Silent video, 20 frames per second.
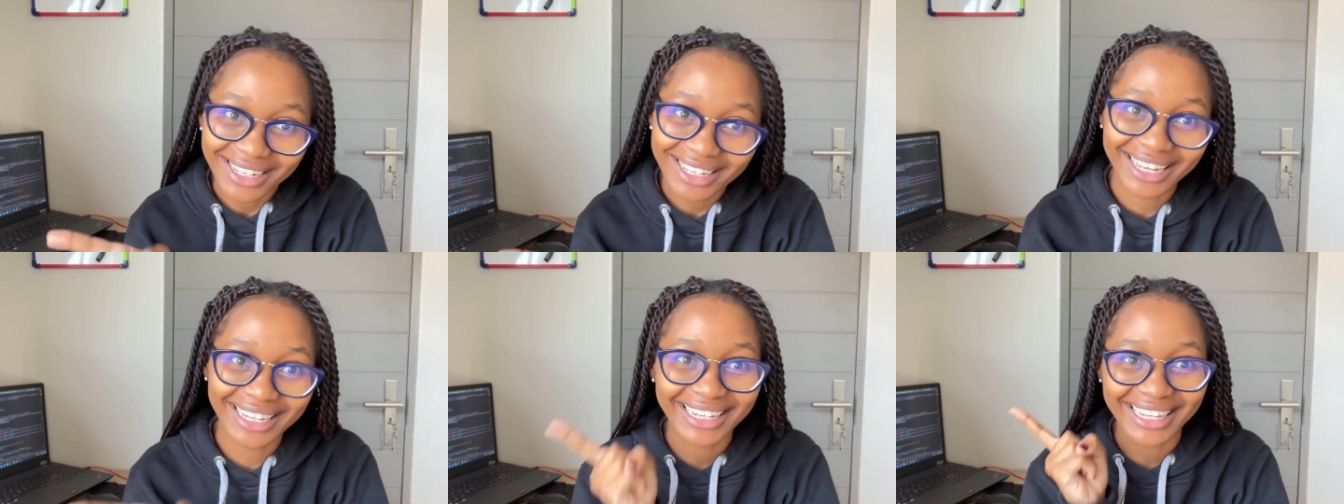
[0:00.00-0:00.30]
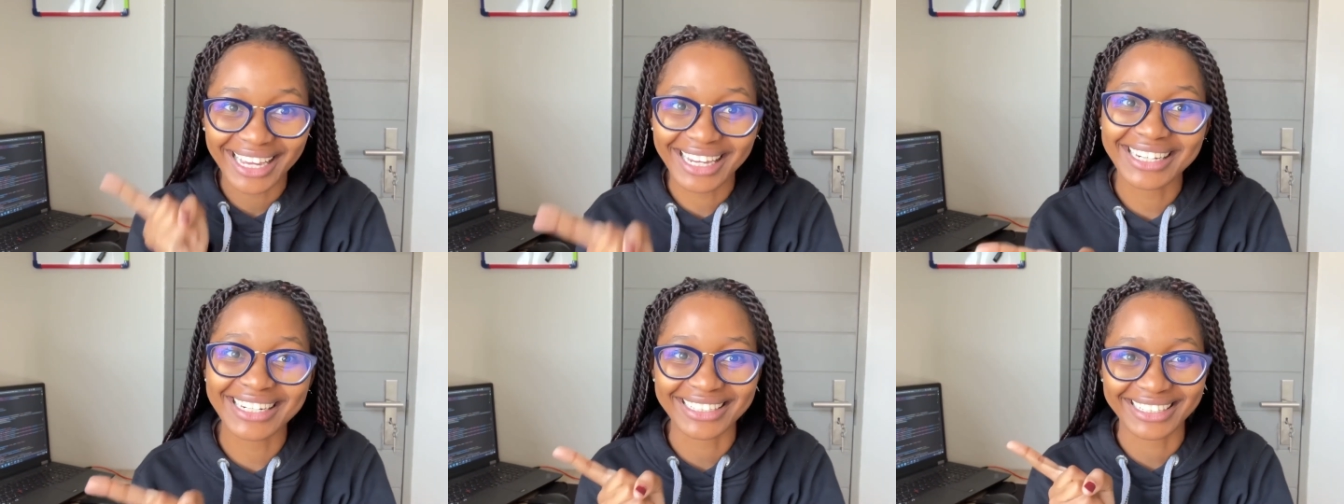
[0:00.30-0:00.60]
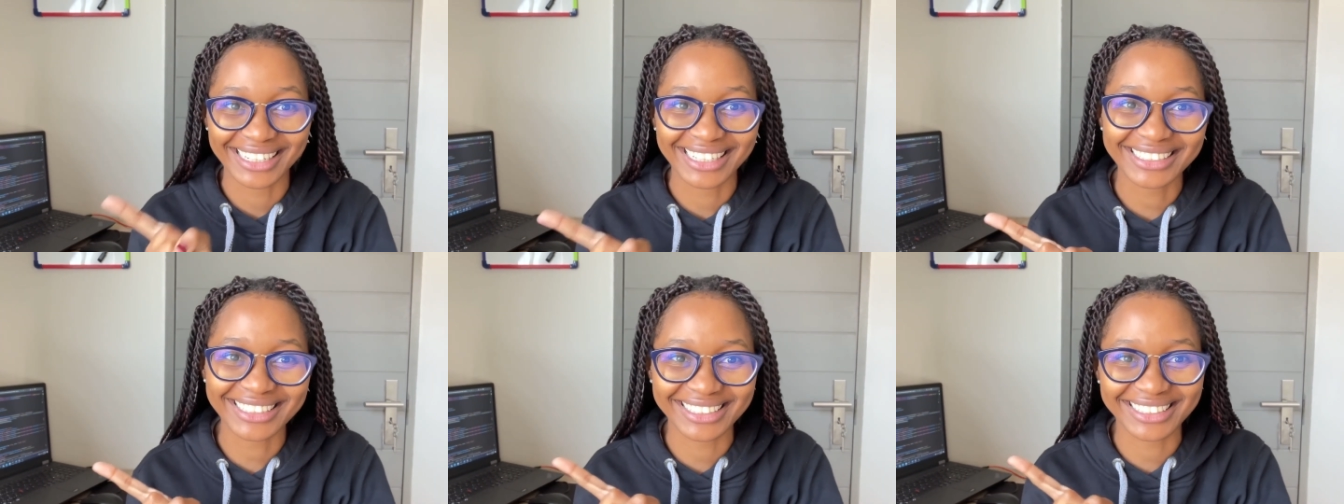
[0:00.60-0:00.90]
and get
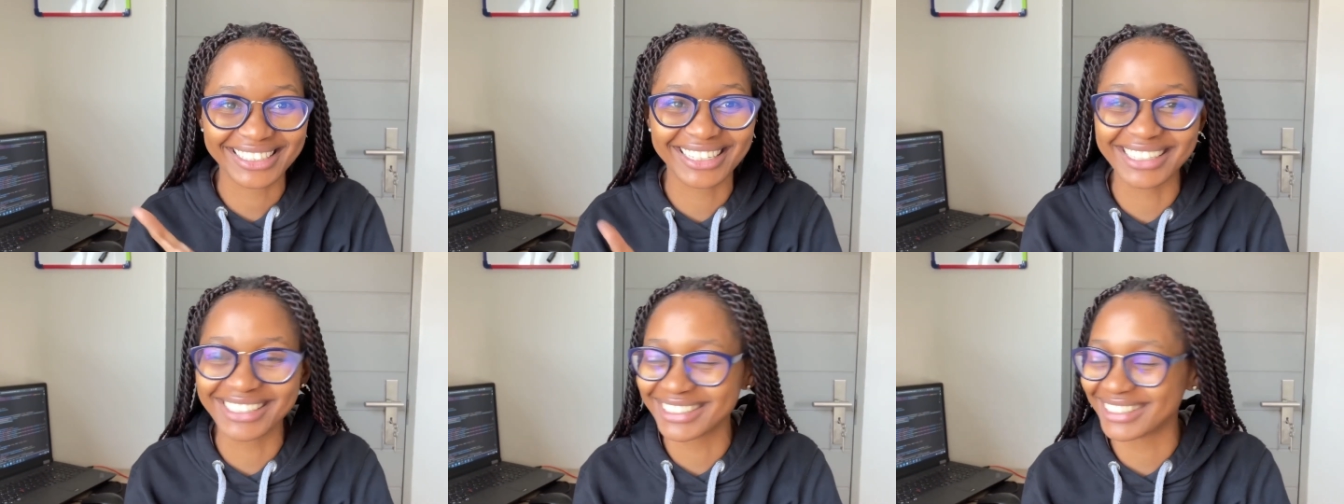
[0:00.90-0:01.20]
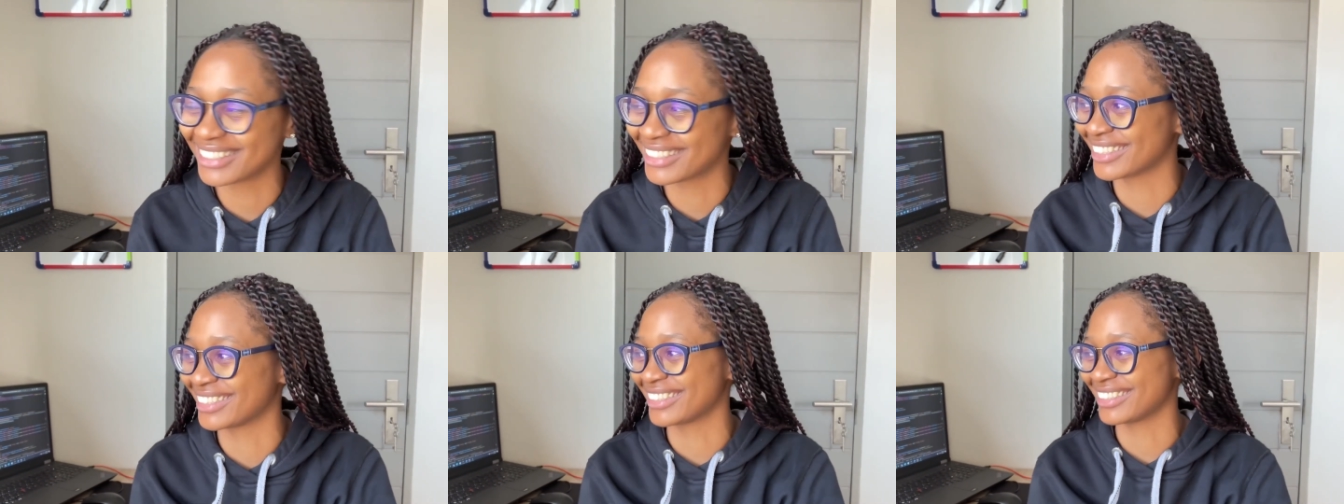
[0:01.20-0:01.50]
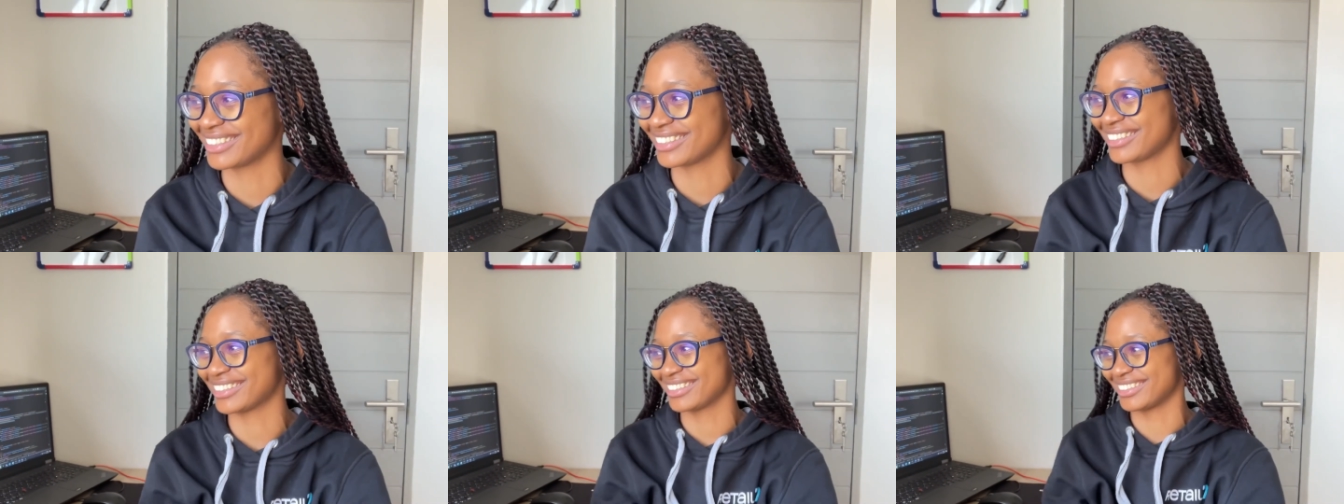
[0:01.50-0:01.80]
rest.
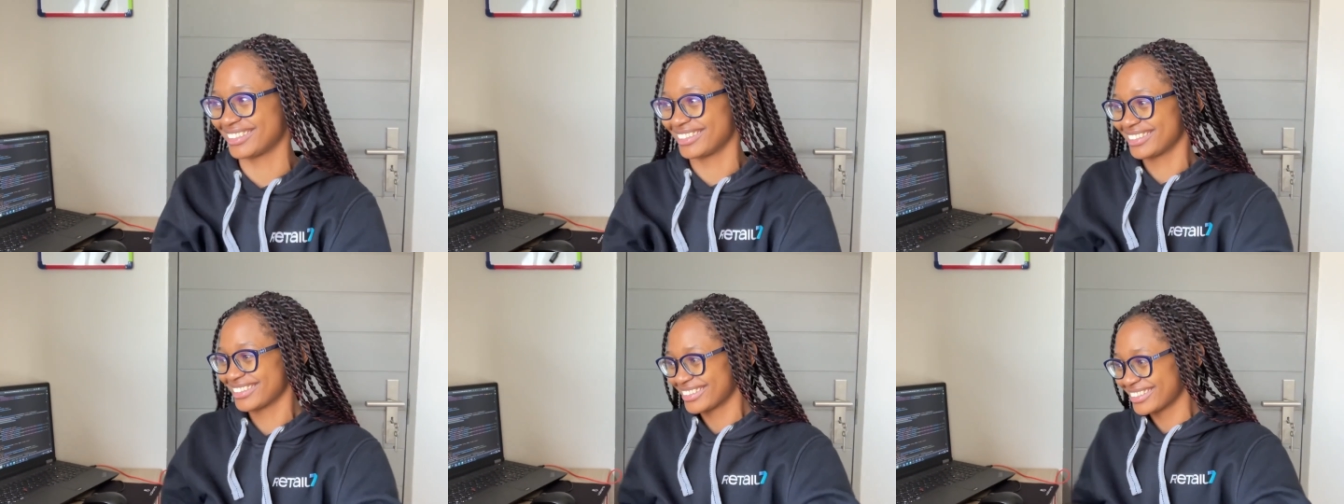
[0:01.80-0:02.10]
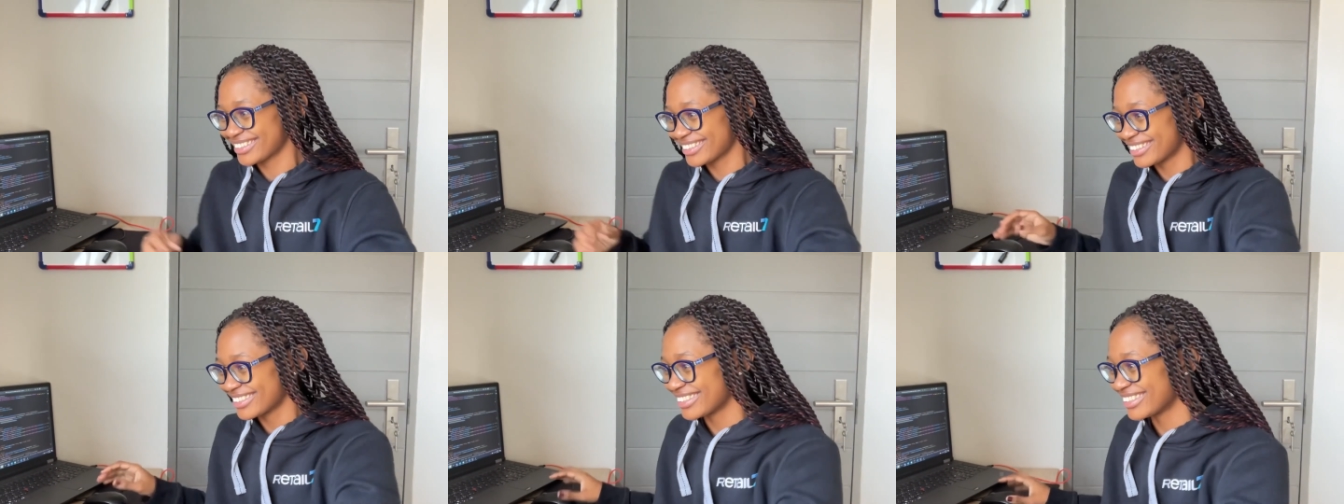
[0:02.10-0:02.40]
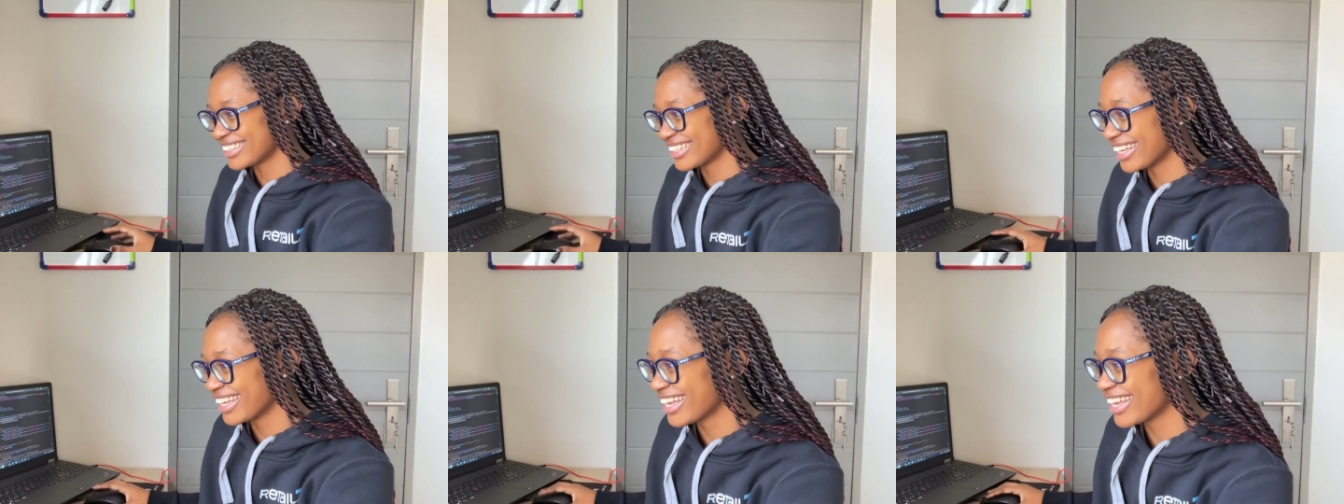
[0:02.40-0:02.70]

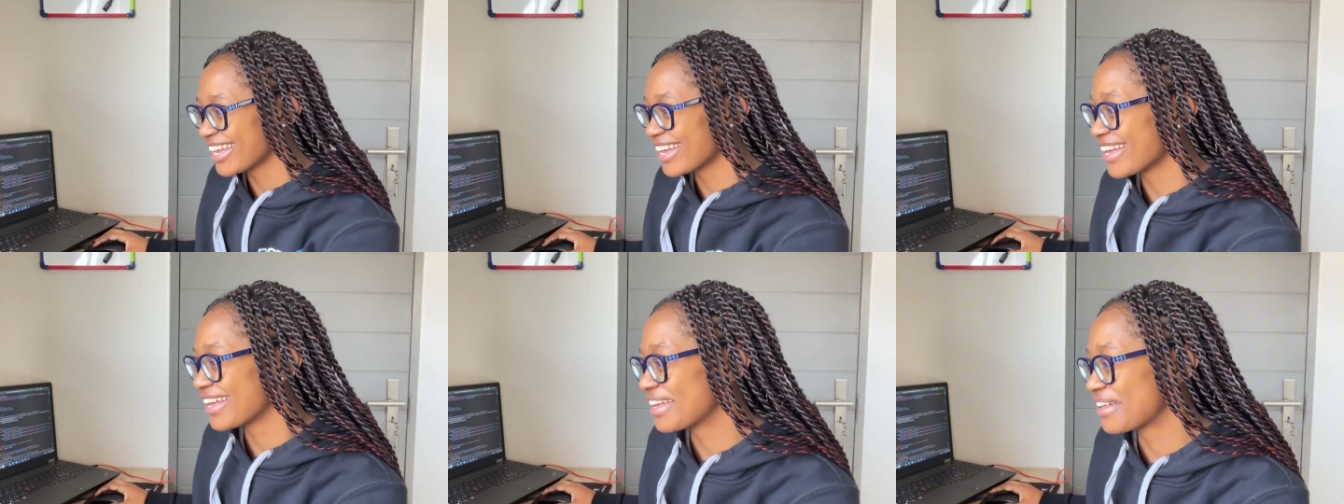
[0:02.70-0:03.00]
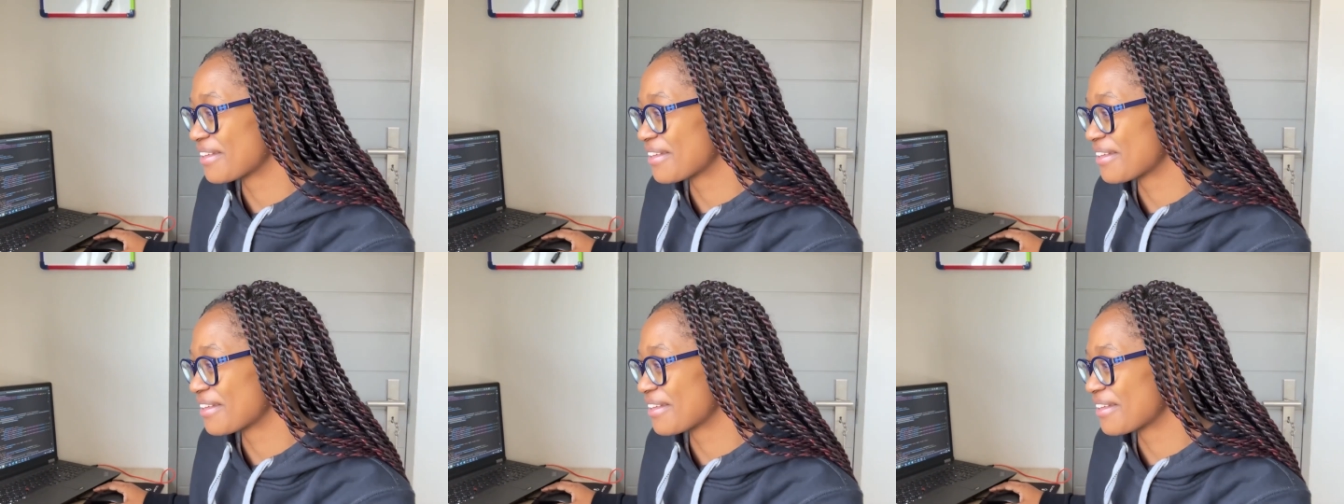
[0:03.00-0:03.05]
Anyway,